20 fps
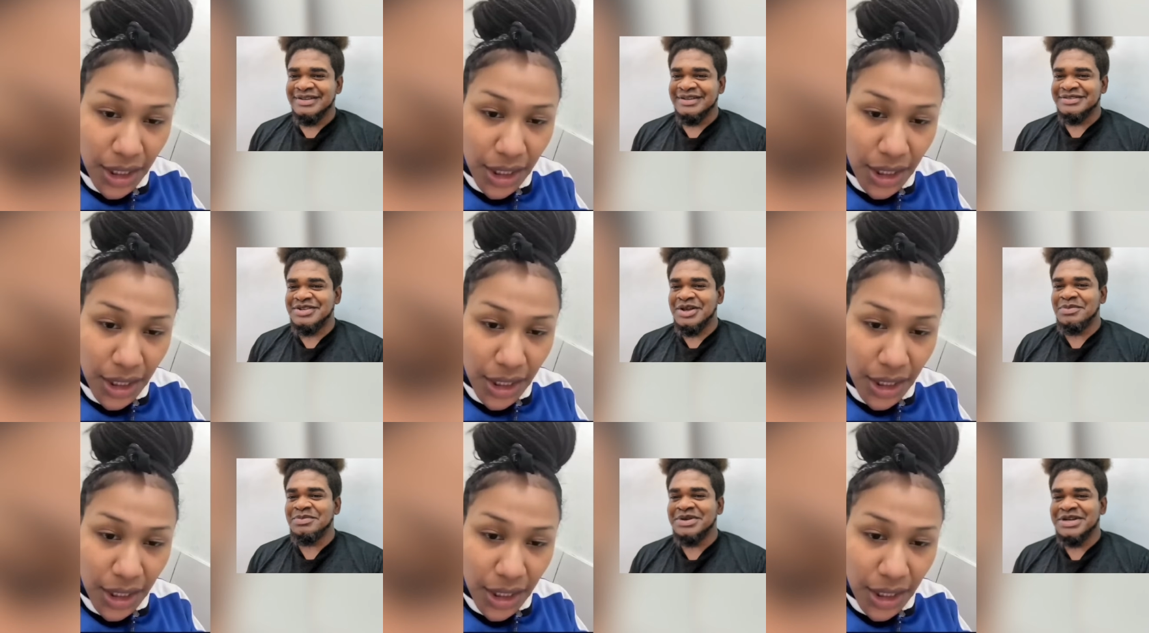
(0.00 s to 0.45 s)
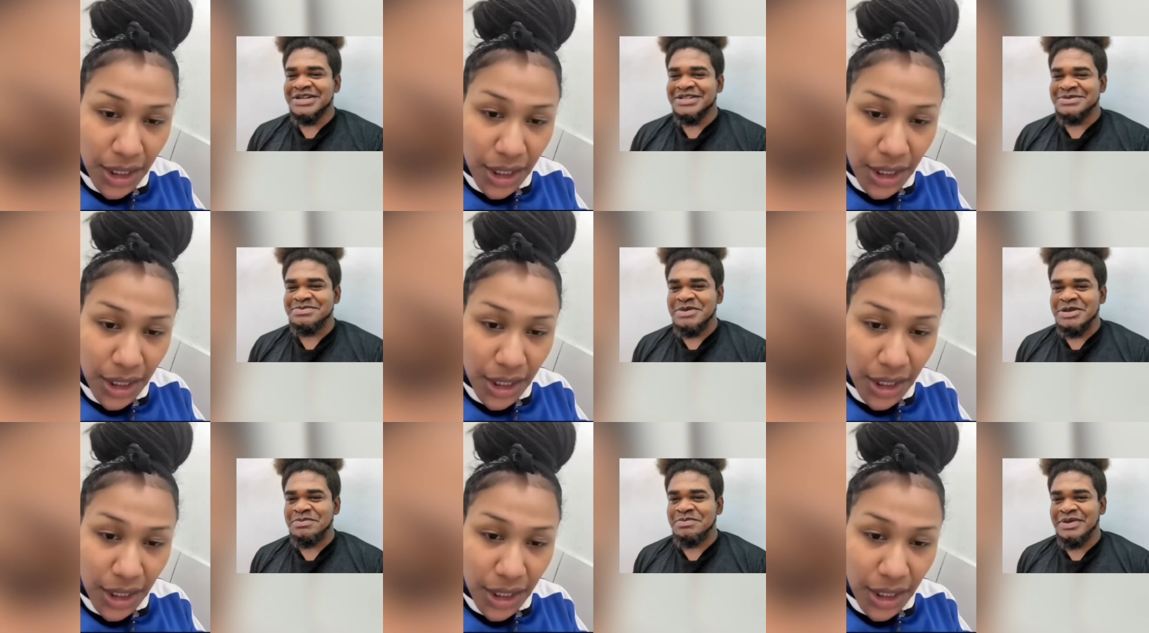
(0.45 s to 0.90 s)
Speaker 1: some
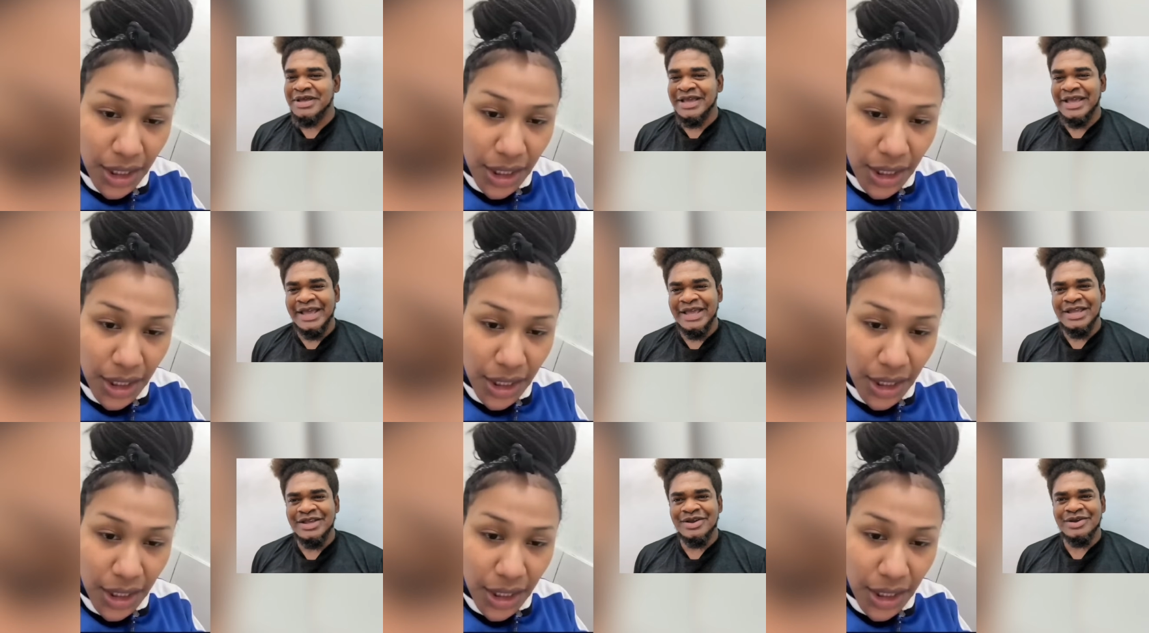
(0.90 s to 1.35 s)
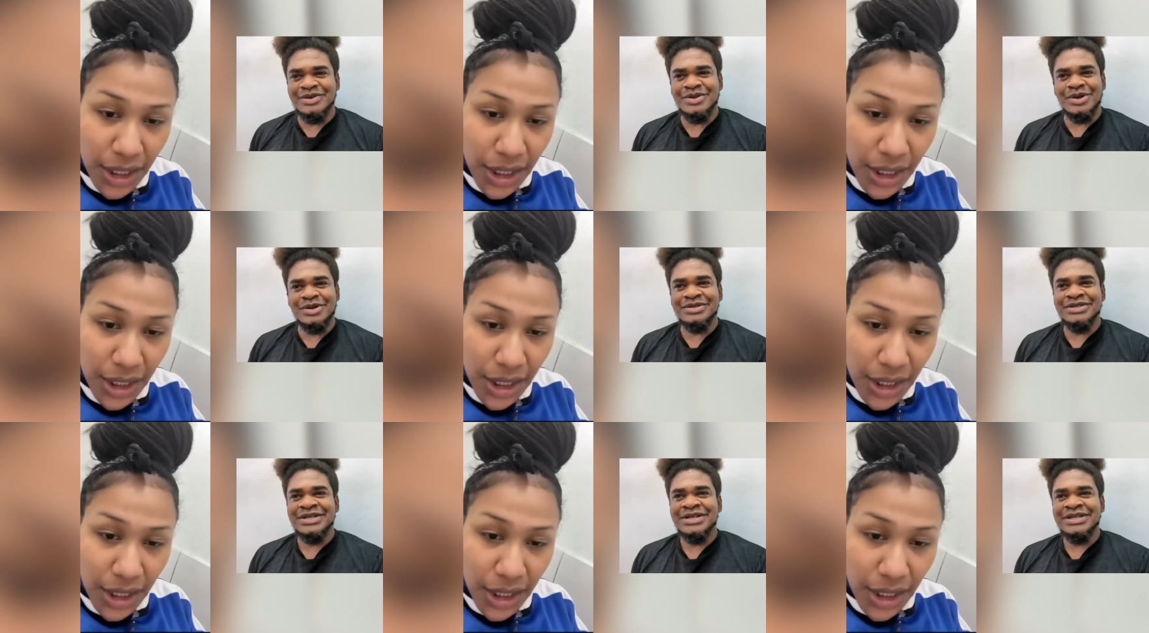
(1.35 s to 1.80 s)
girls meet me hey
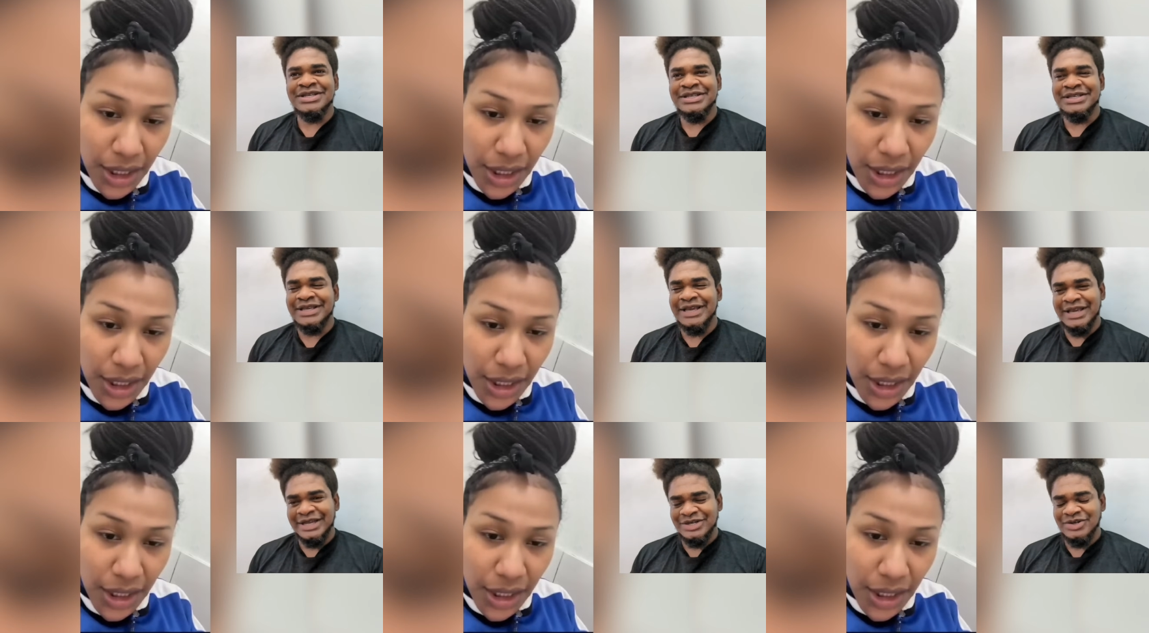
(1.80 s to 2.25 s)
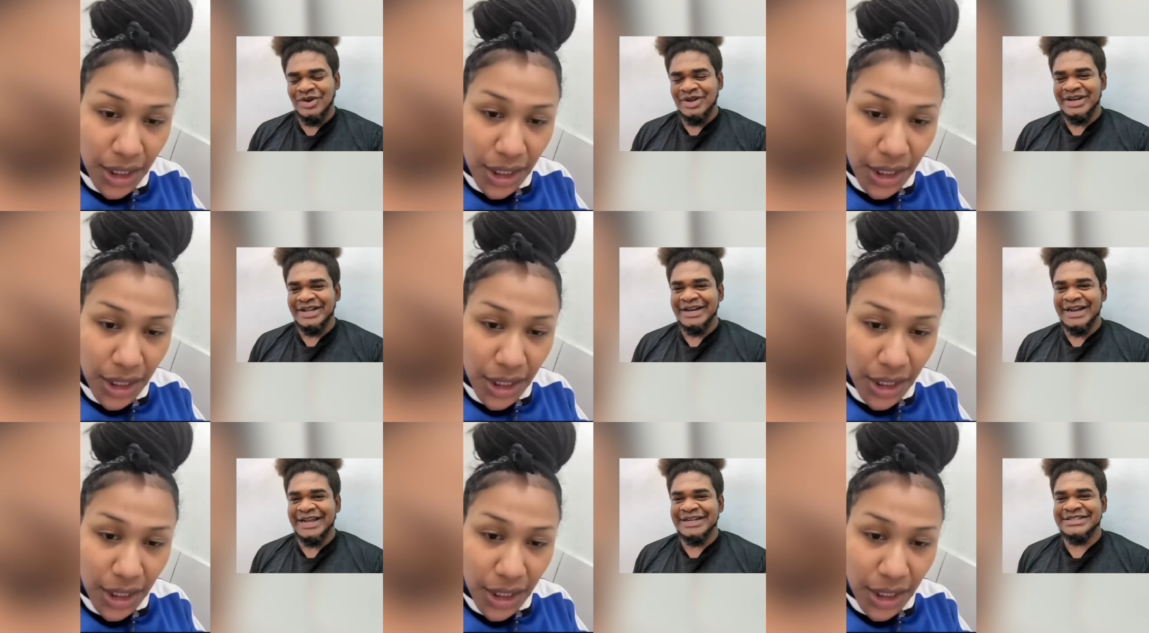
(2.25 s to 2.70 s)
uncle yeah
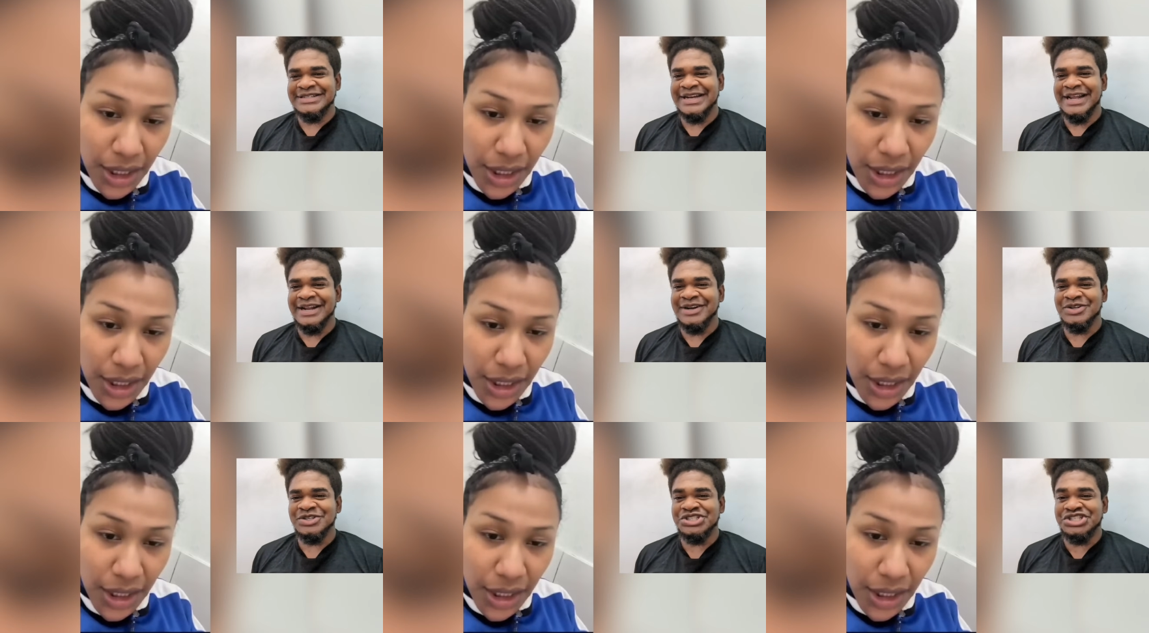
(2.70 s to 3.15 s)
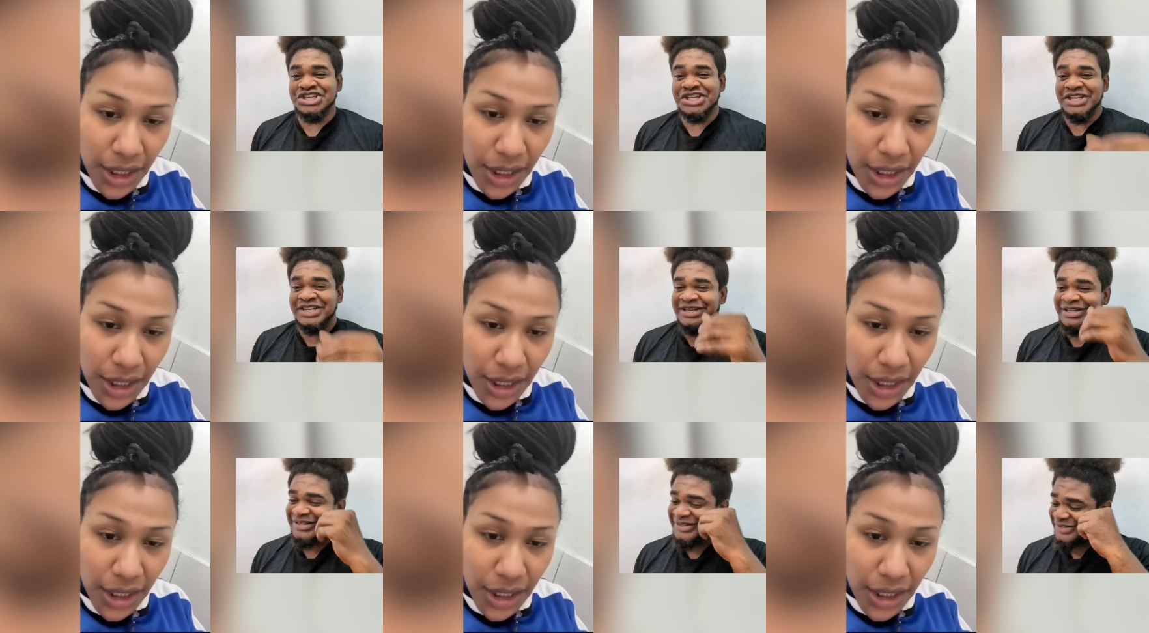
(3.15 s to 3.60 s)
dollar 99 on
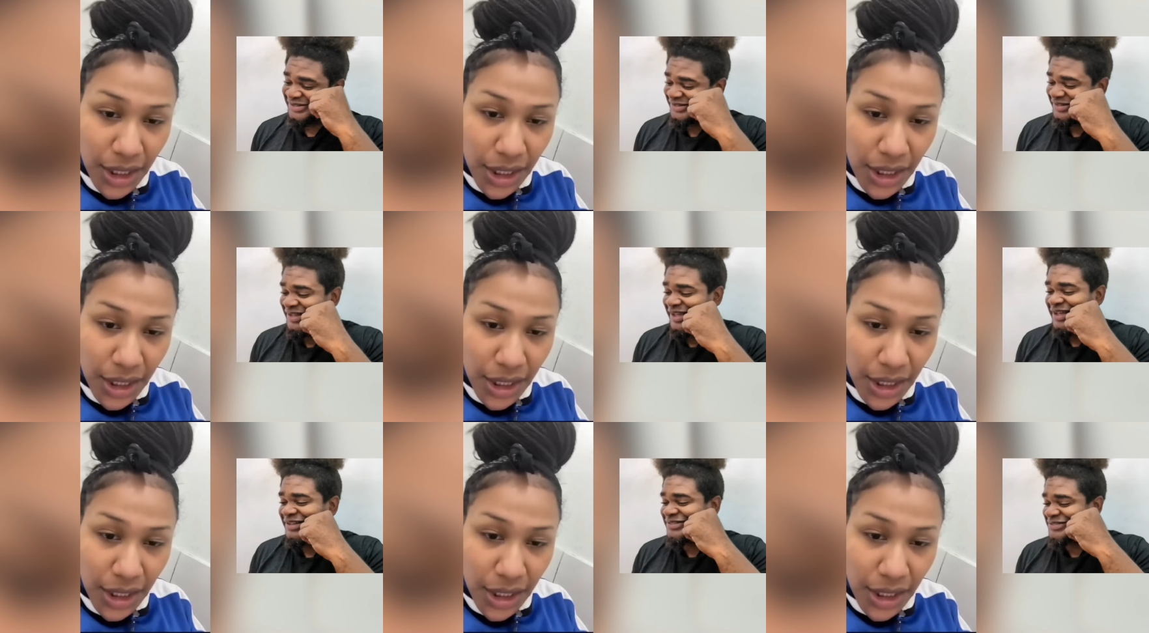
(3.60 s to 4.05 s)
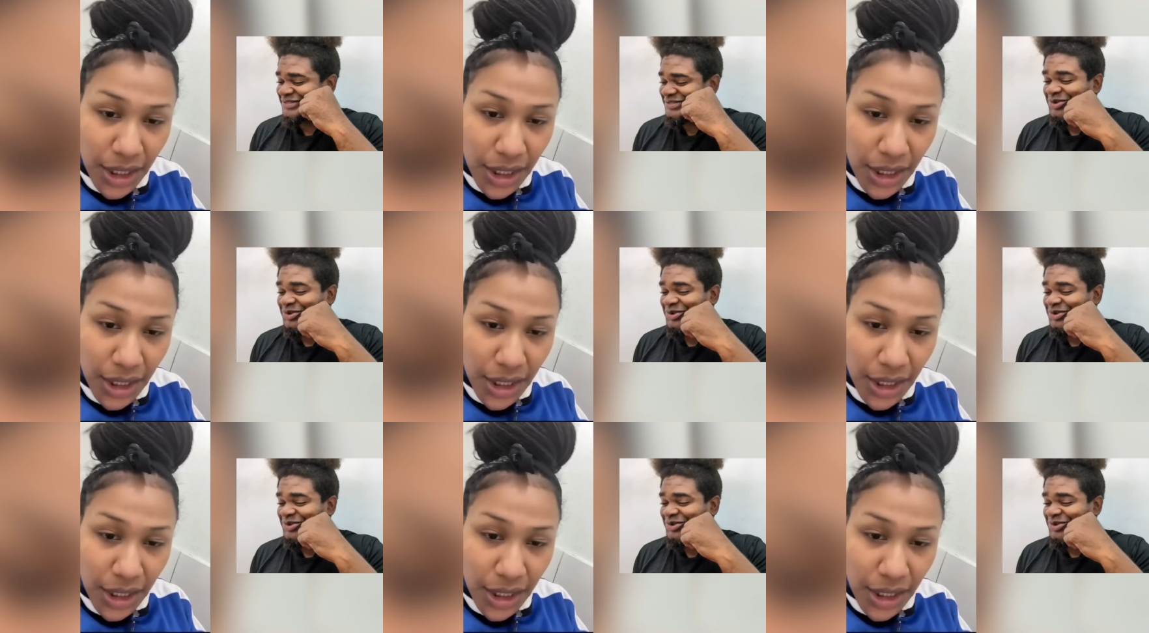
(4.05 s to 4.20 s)
Shein that's